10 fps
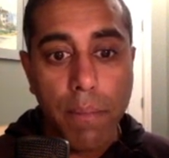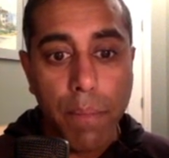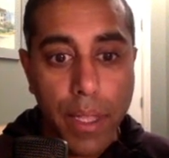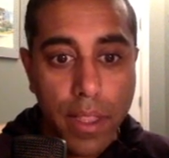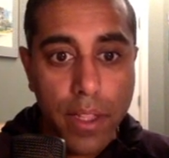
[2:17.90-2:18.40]

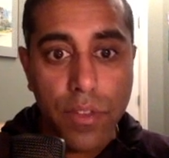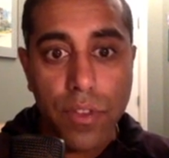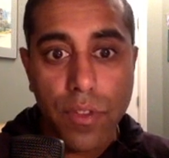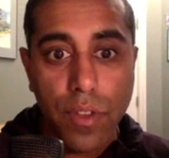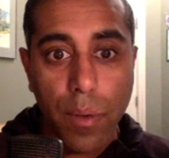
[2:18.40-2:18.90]
but let's
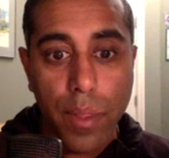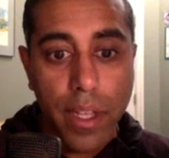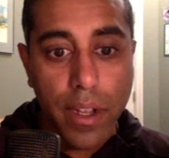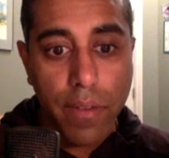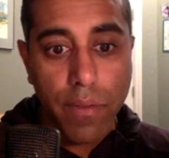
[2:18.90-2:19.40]
start with
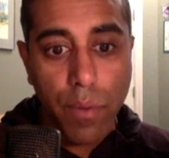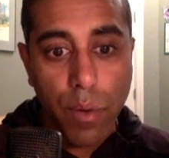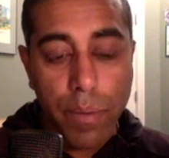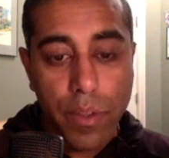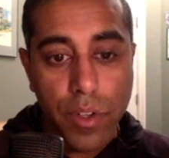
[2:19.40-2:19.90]
that
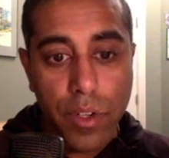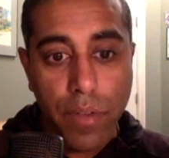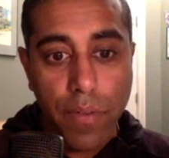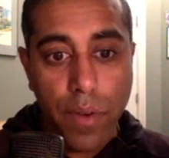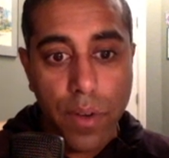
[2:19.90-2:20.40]
forward position
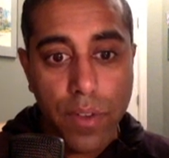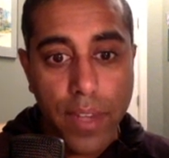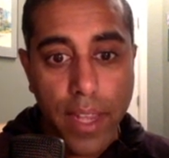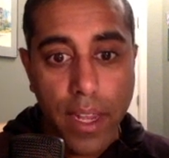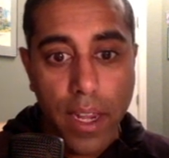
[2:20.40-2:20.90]
first,
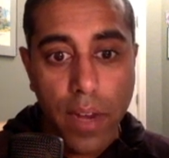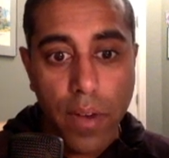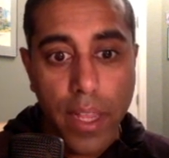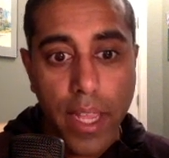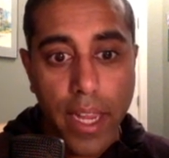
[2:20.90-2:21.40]
and
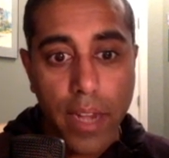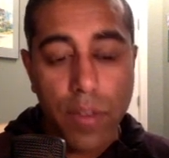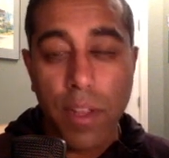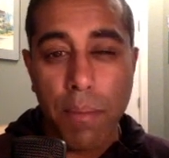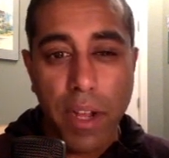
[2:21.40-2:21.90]
Harry Kane,
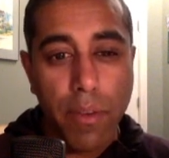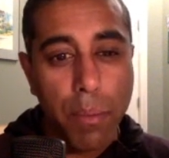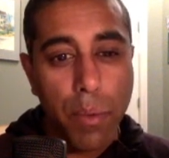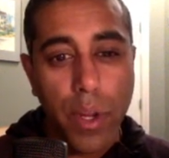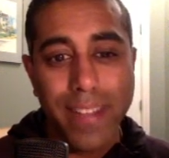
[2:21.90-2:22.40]
who's coming off a
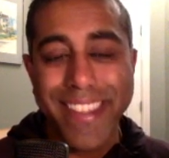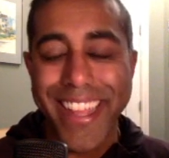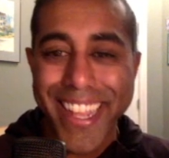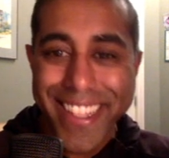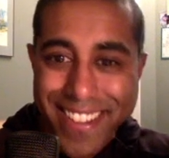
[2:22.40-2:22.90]
brace,
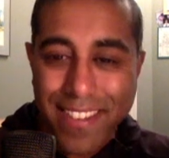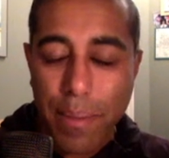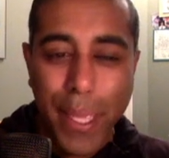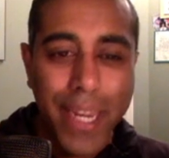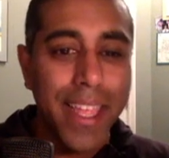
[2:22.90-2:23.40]
and I
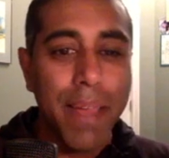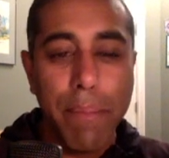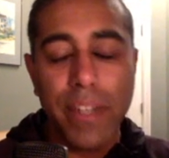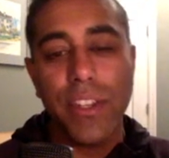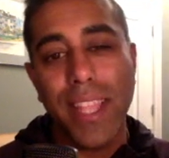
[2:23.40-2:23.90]
anticipated that,
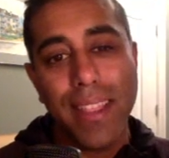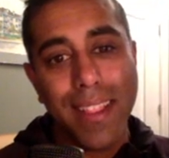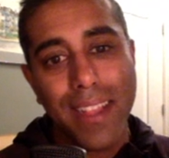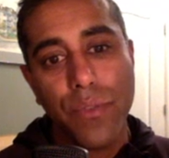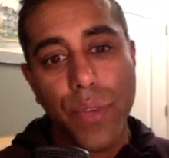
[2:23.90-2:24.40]
mentioned that in the
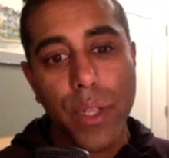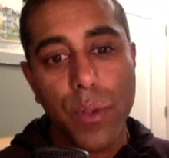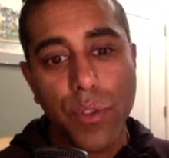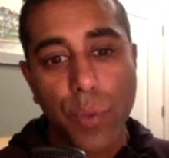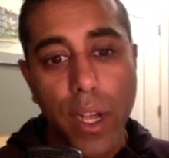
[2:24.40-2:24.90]
last video
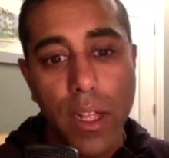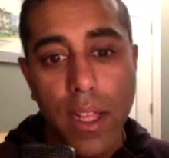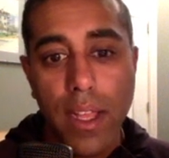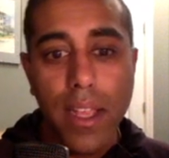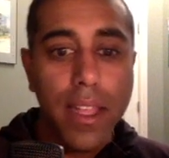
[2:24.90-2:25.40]
as well,
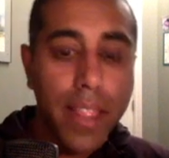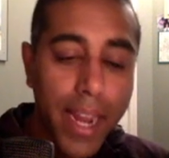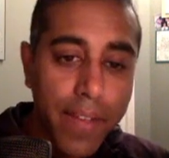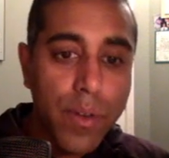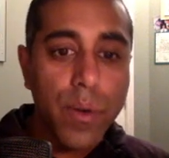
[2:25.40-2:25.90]
that
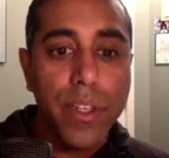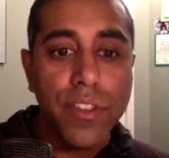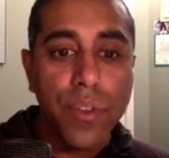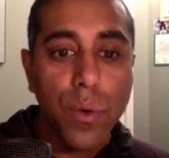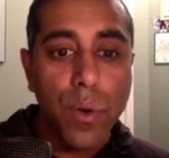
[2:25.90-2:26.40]
after he
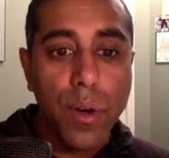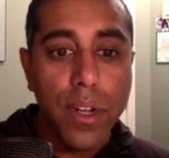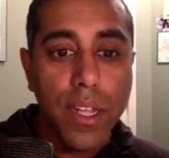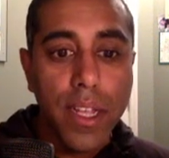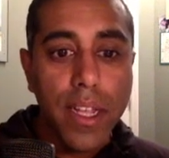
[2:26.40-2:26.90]

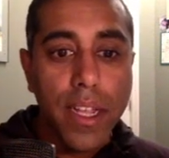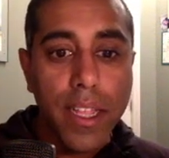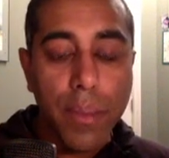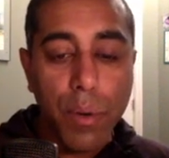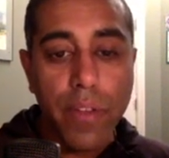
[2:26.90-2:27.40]
scored
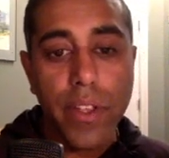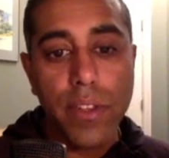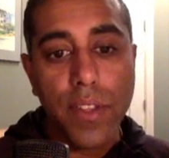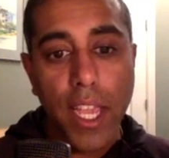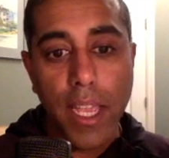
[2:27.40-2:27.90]
in the
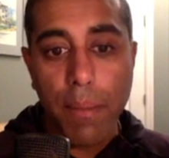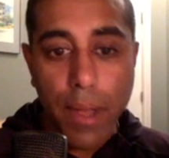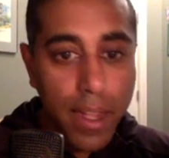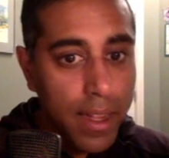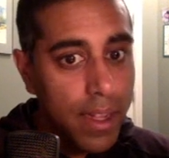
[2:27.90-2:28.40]
previous game,
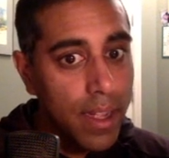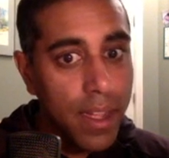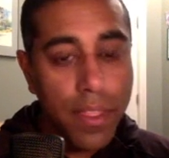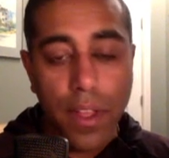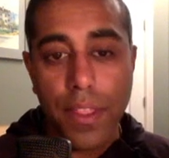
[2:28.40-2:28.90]

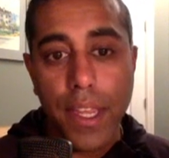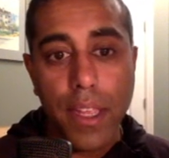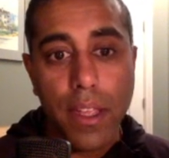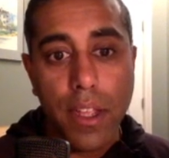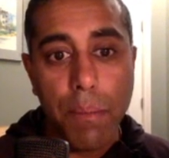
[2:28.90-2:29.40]
I thought that
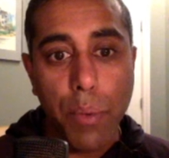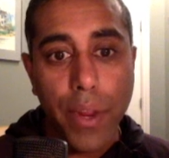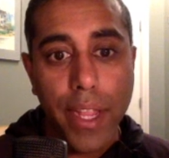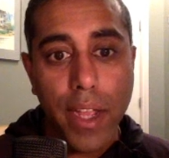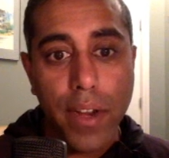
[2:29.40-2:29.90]
he could
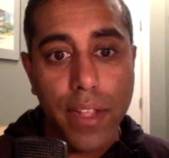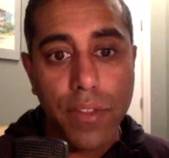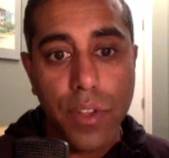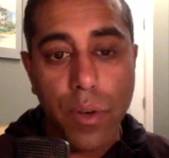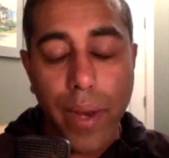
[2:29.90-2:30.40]
break out
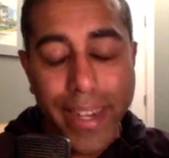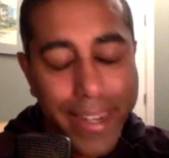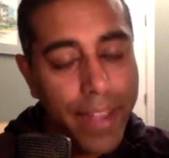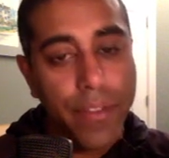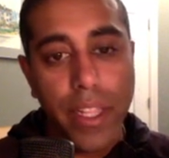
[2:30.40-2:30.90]
against Ukraine. He
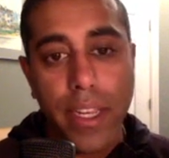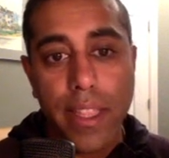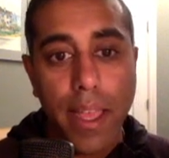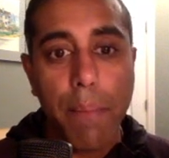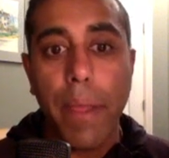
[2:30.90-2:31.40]
definitely
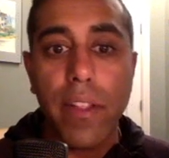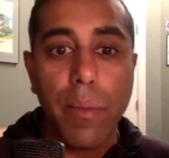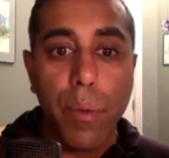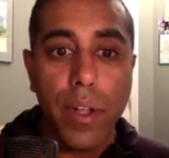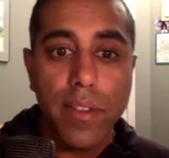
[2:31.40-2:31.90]
did that, bagged the
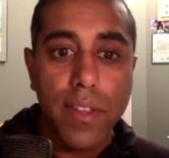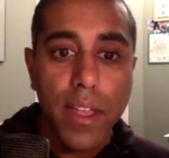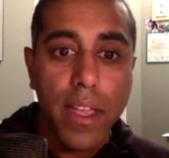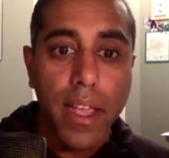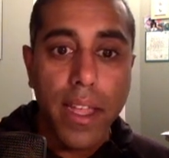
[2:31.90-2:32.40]
brace,
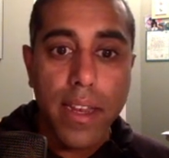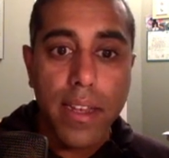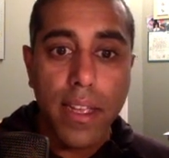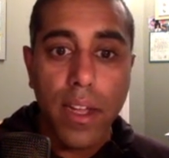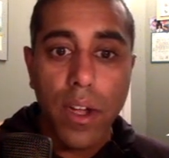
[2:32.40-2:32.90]
and
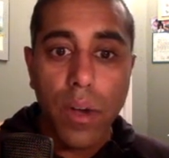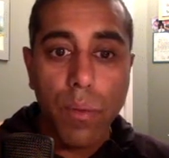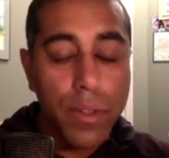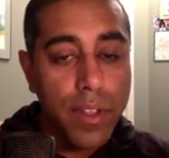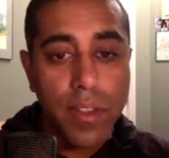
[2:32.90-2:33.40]

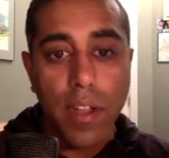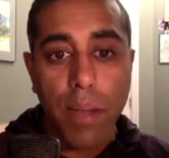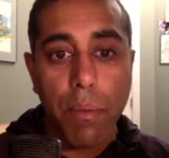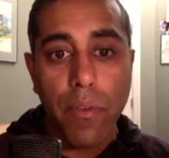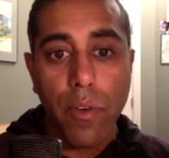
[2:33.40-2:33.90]
was a
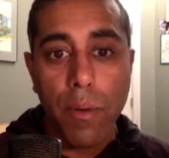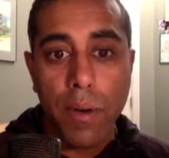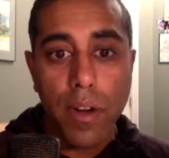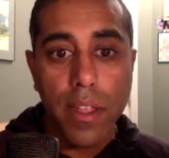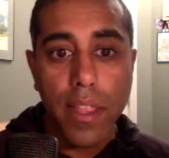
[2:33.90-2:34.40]
top
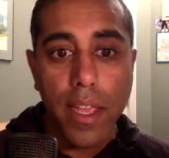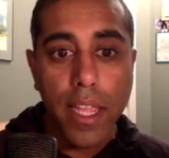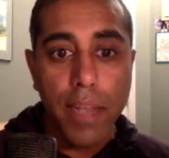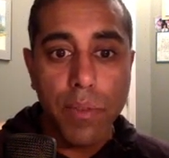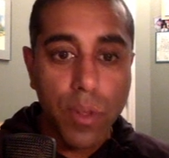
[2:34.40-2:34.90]
performer in that
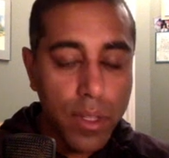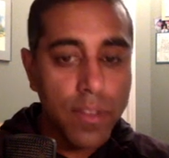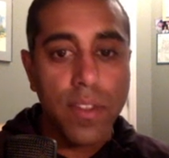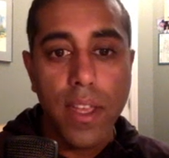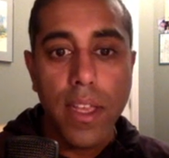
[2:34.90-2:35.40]
game. So let's